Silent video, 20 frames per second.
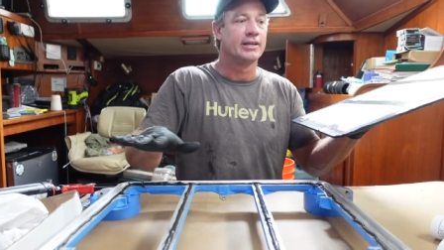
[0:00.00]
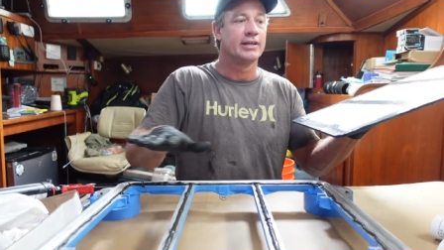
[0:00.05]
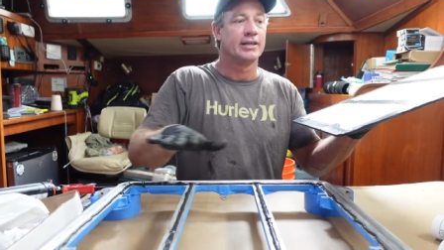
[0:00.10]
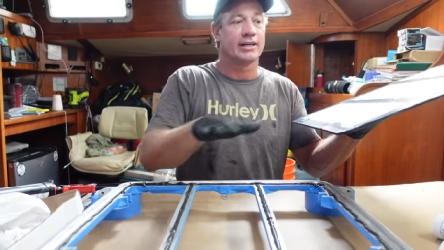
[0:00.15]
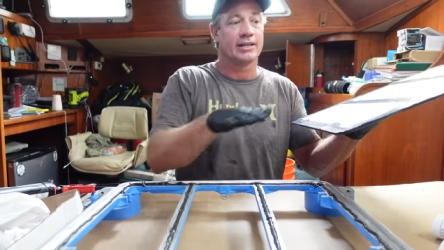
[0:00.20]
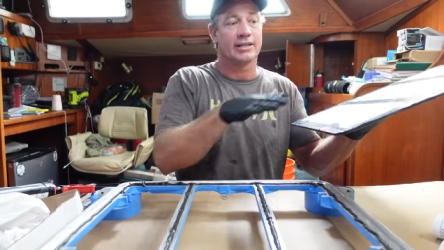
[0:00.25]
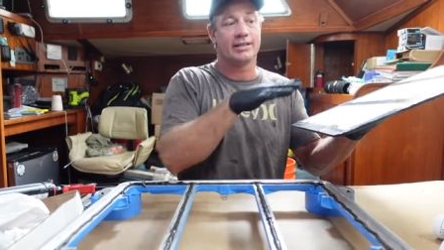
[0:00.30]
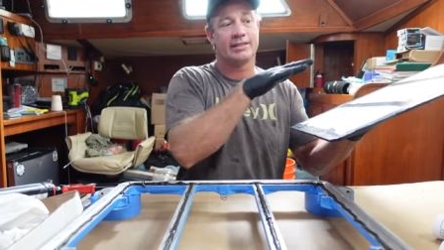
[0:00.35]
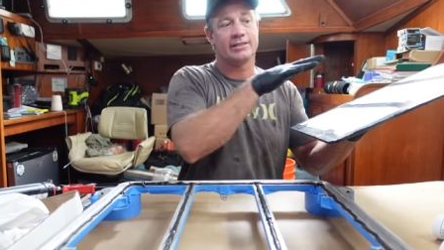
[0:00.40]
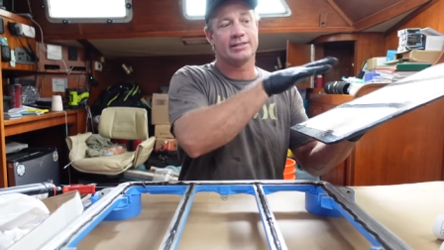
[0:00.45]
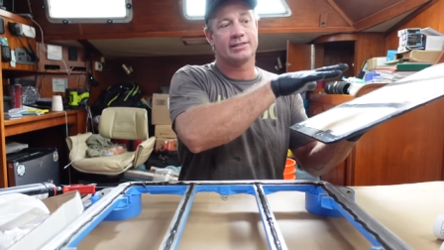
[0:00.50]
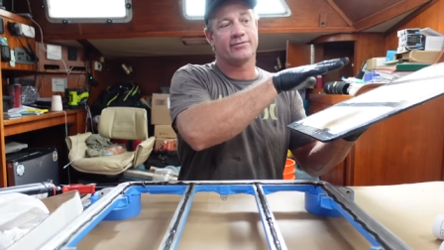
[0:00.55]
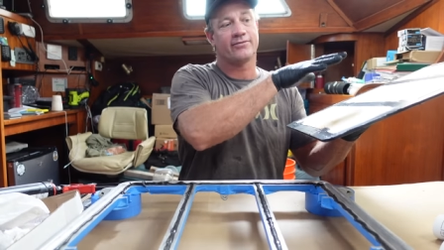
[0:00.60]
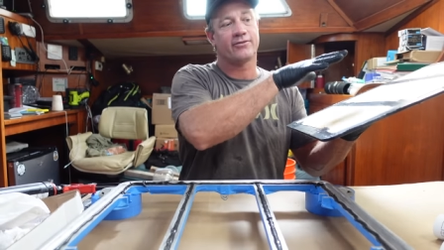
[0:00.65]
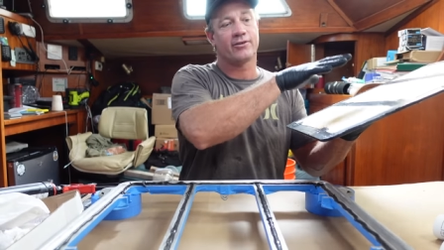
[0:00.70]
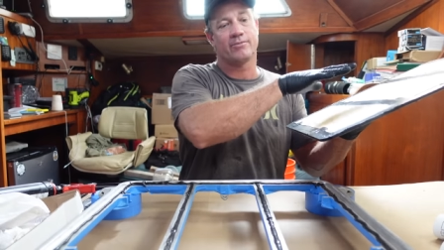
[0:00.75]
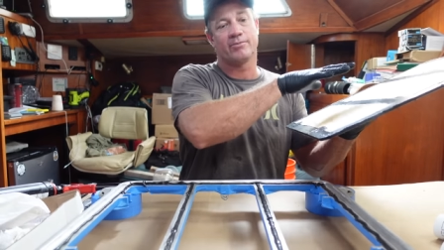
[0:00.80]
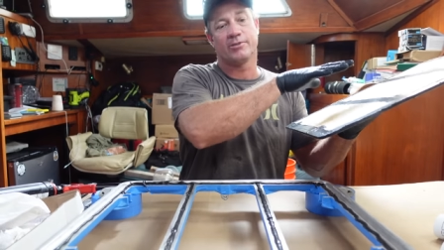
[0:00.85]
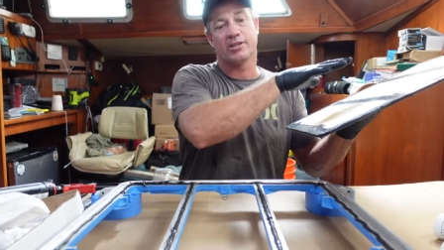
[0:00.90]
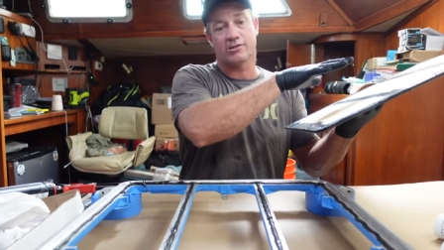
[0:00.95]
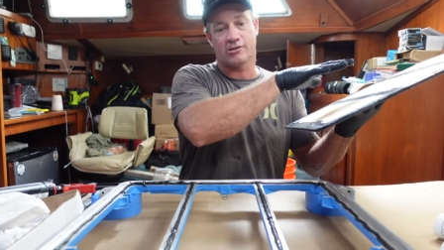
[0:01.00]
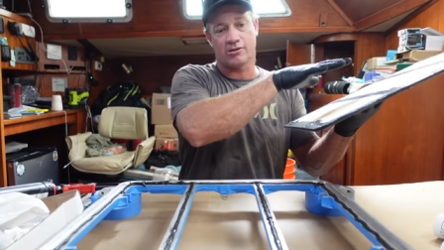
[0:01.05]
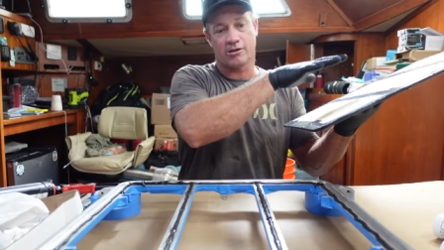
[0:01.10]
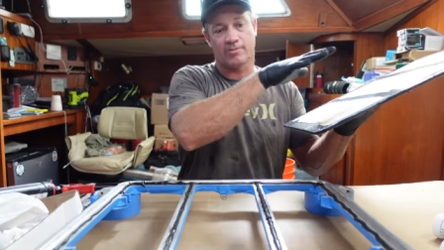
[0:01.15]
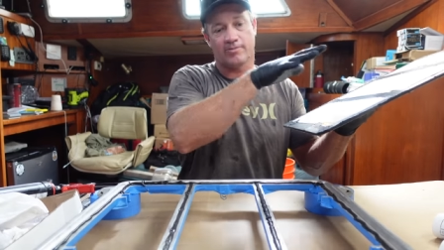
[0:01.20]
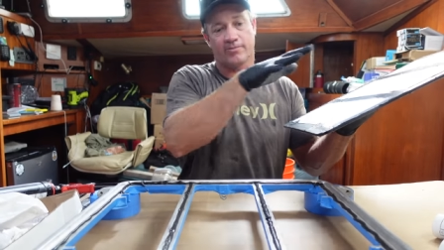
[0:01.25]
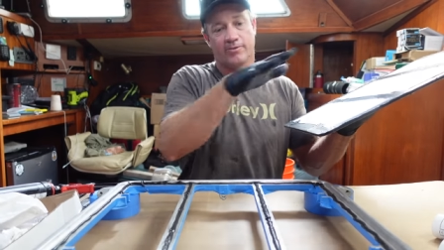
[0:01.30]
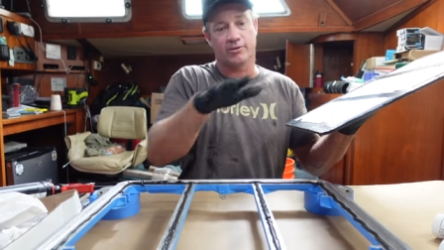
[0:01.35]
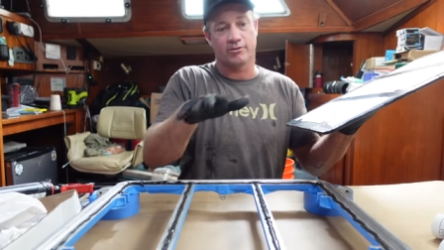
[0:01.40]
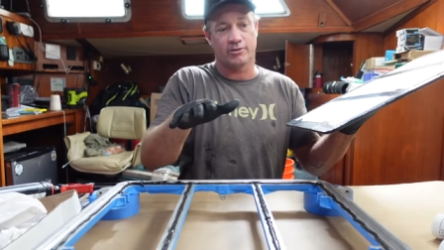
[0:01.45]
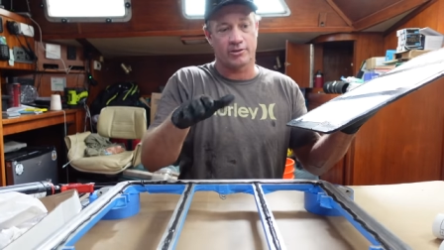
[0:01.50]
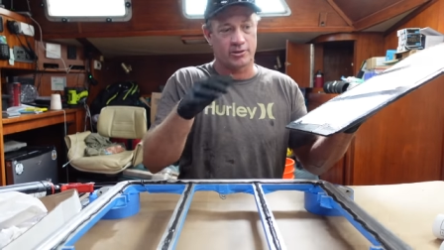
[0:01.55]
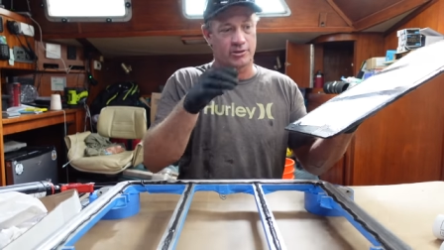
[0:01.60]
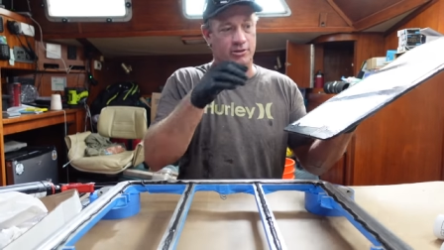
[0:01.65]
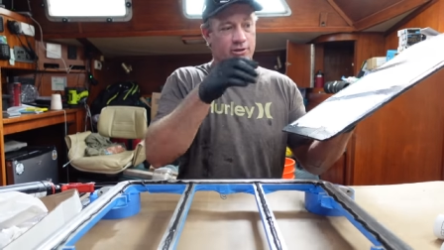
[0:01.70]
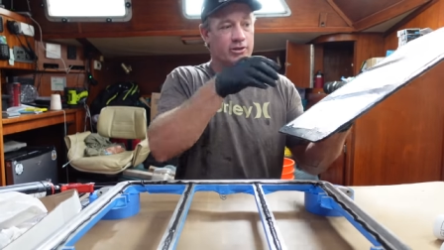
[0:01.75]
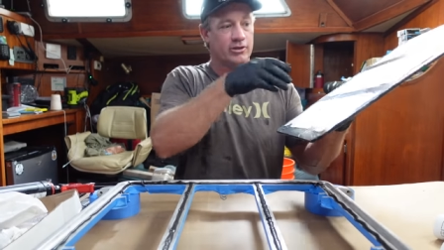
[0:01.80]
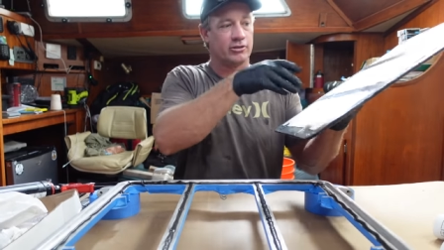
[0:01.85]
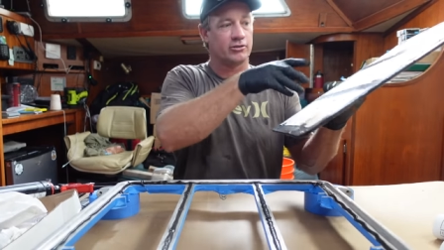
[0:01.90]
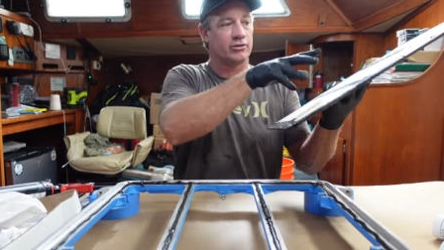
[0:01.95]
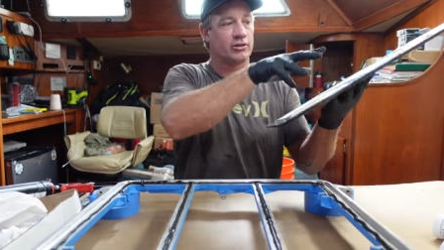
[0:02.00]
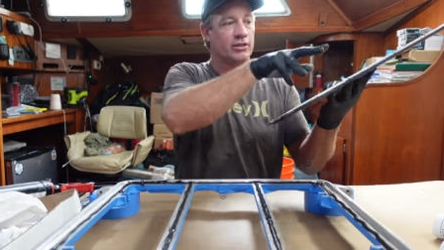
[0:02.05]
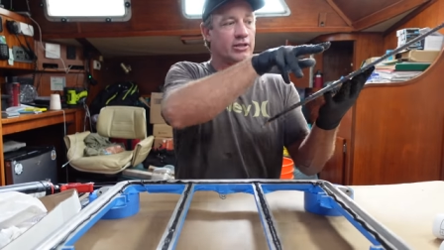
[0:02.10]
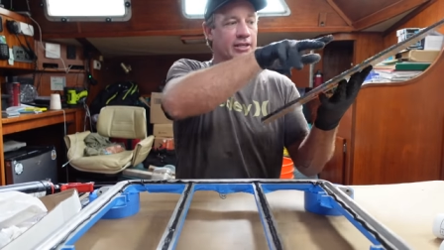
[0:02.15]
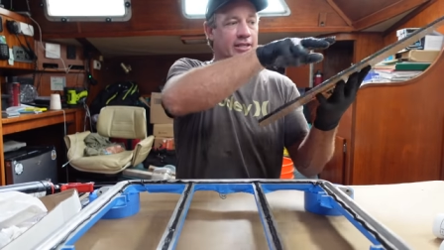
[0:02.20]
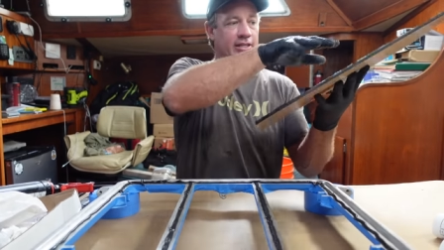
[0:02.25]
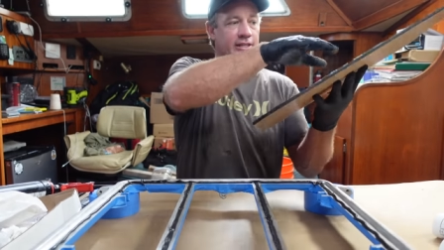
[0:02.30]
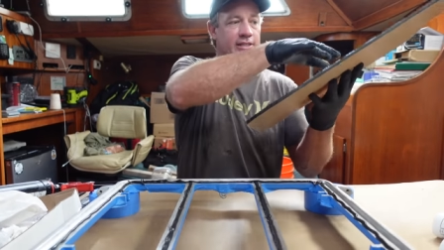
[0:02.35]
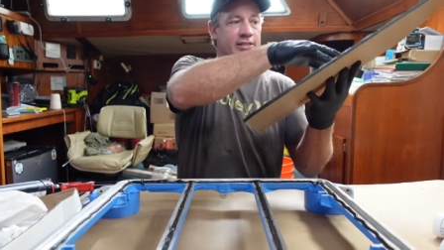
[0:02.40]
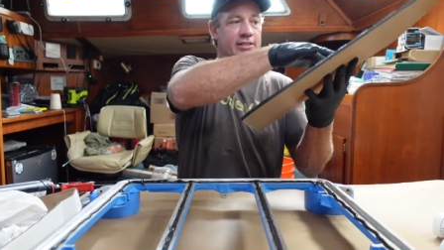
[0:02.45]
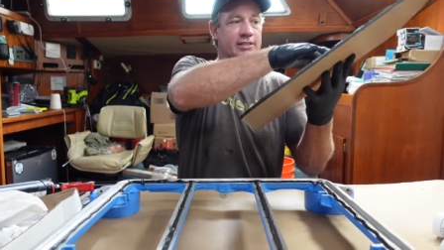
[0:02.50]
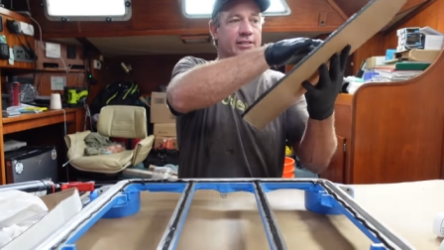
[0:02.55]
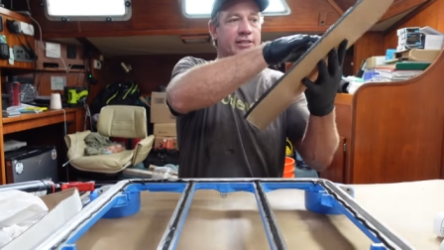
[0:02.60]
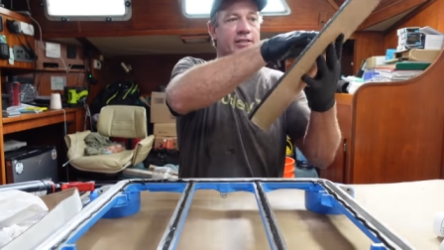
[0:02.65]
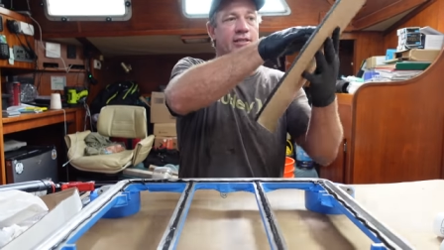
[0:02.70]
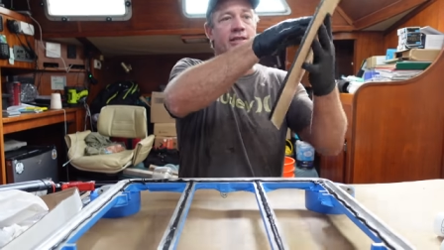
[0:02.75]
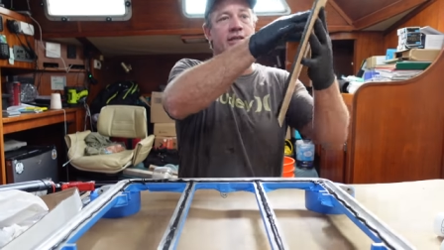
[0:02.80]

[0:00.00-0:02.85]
at least from the top view, it's going to look like it's